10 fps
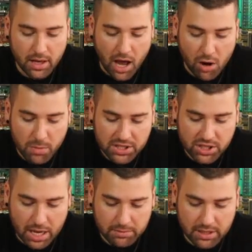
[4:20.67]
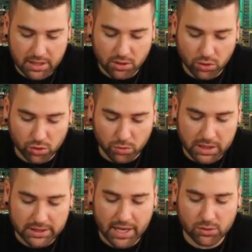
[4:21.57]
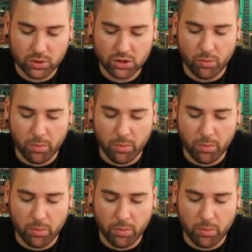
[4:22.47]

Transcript: How much time did it took to mill the Arduino